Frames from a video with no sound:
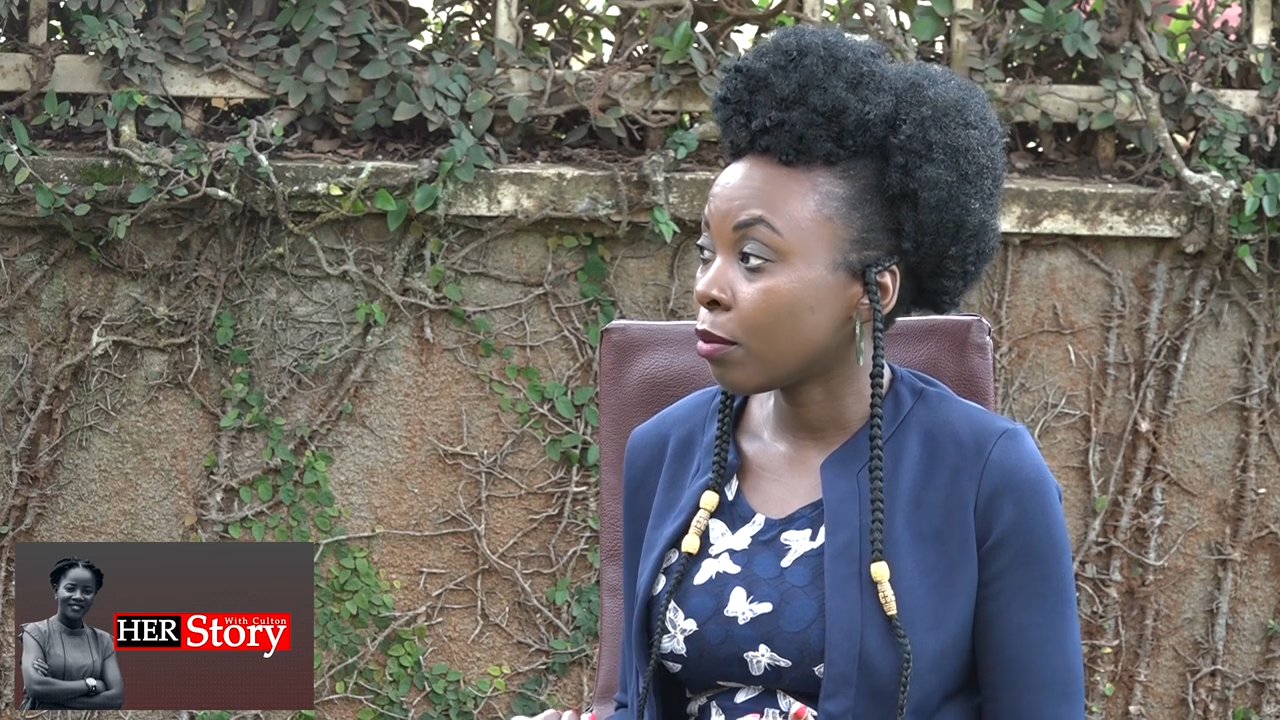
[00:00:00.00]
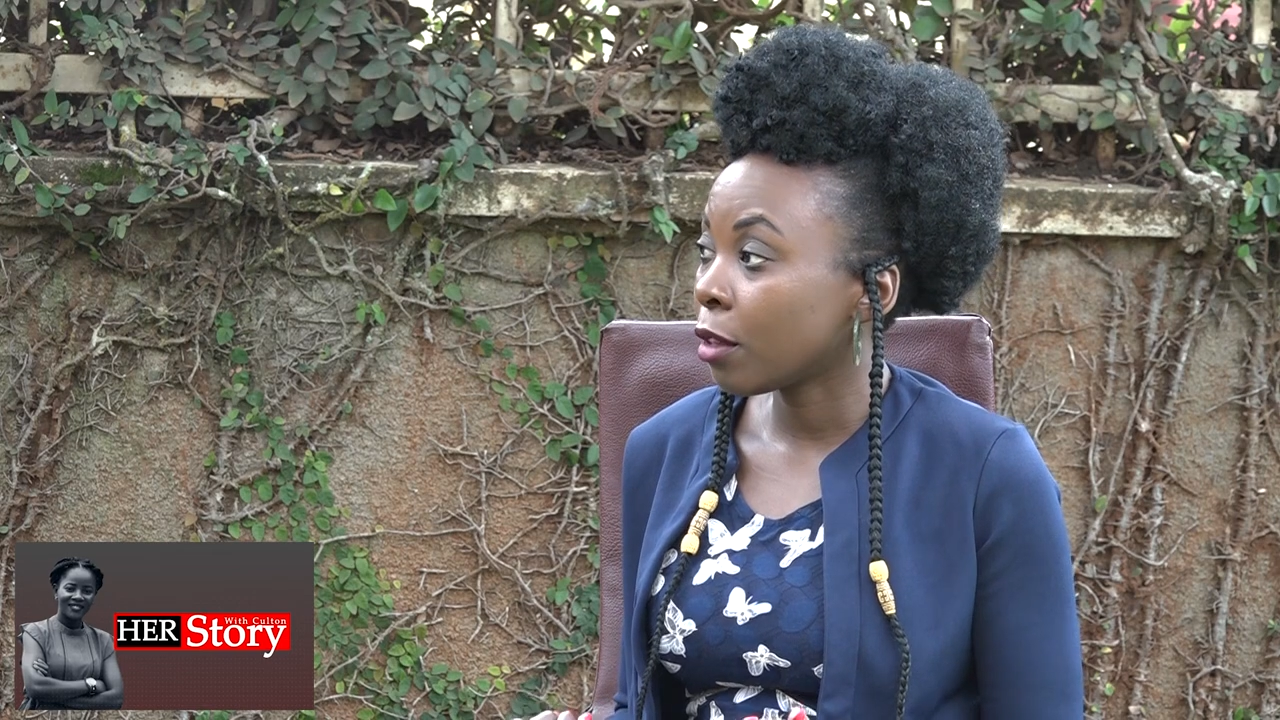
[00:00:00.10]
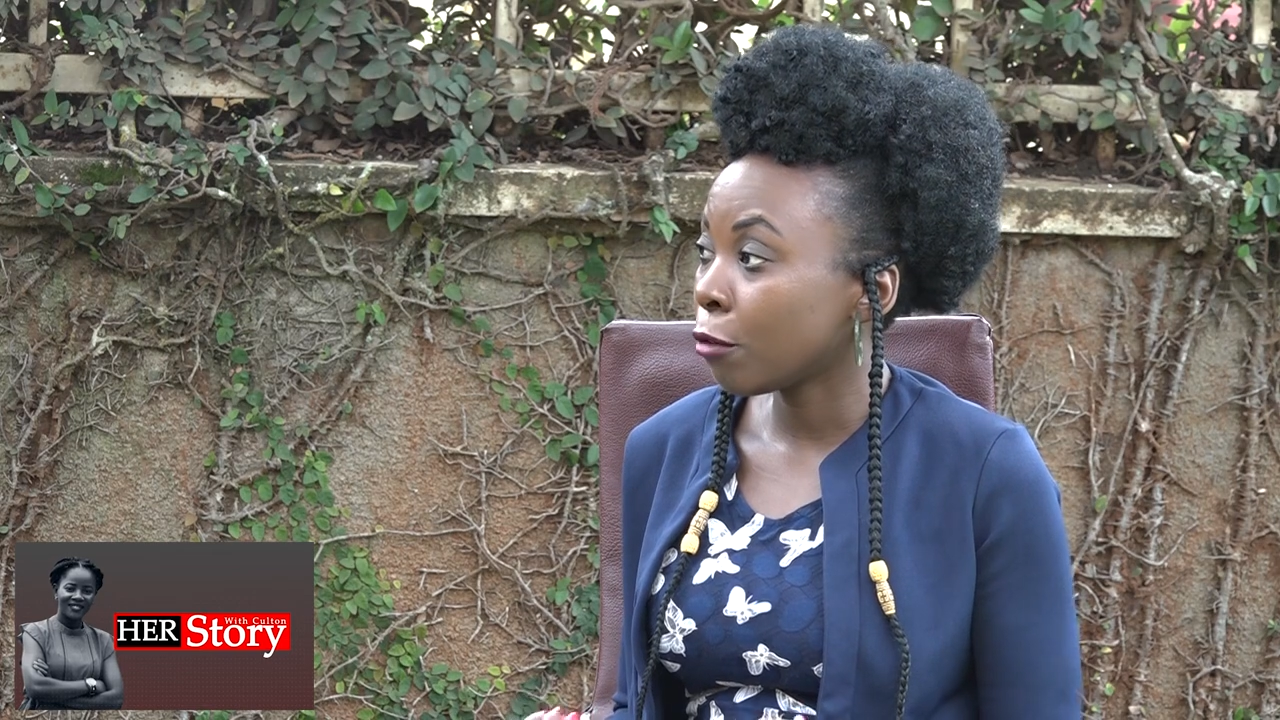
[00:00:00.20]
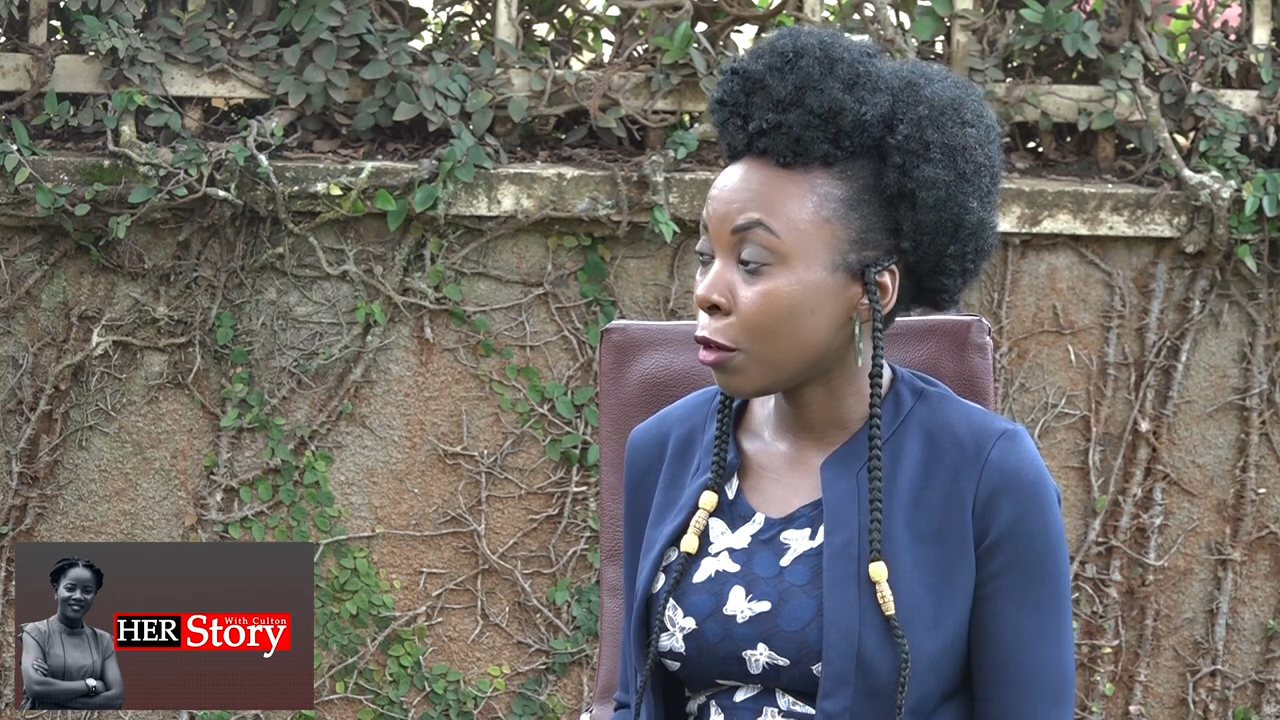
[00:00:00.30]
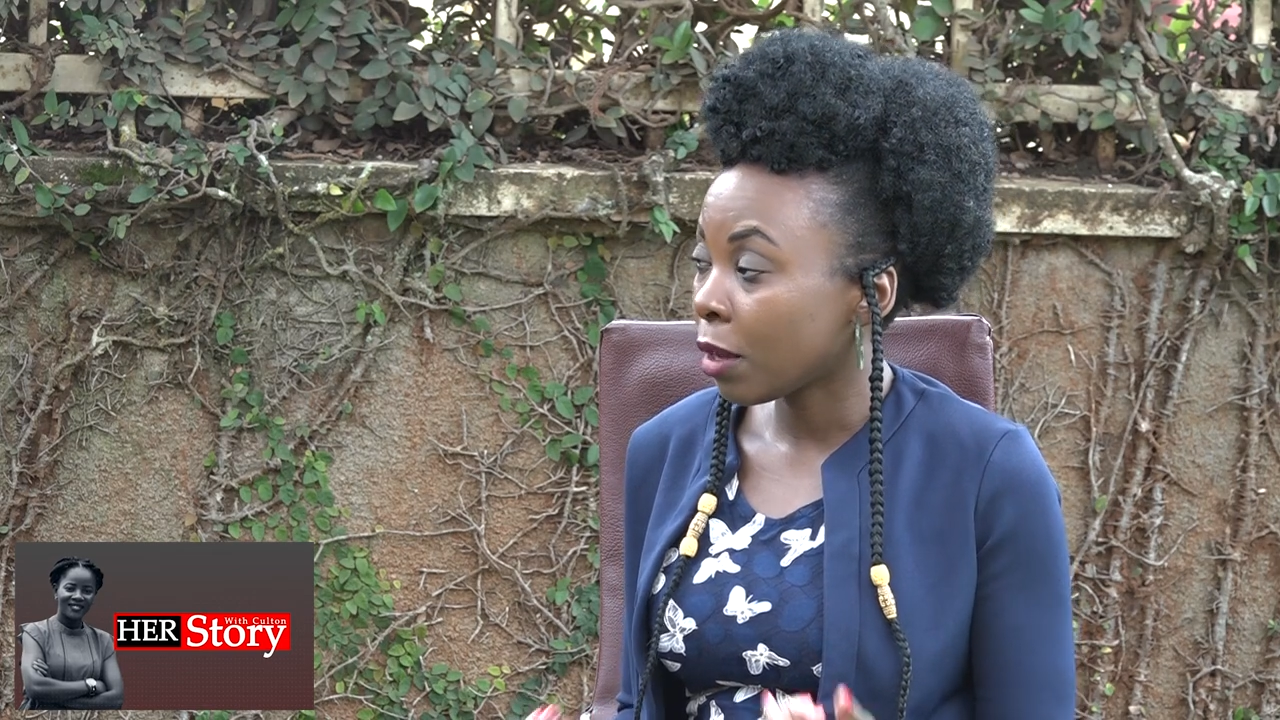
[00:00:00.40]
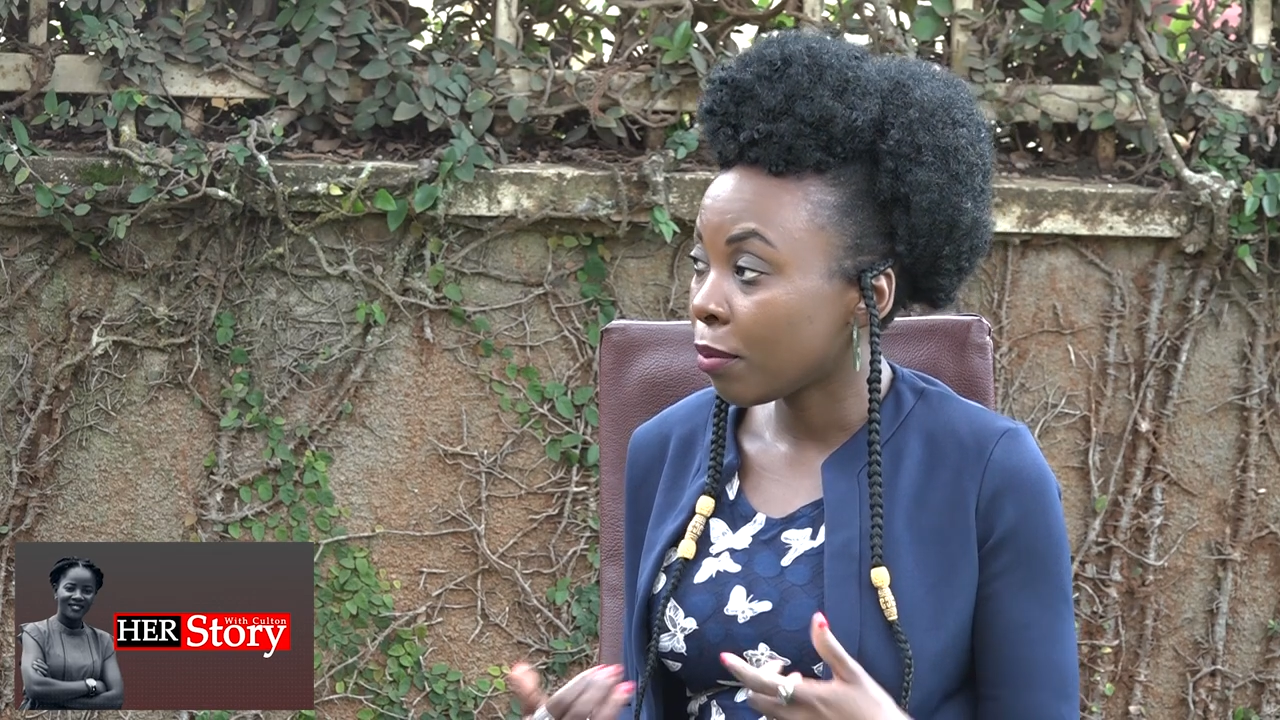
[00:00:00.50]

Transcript: me for the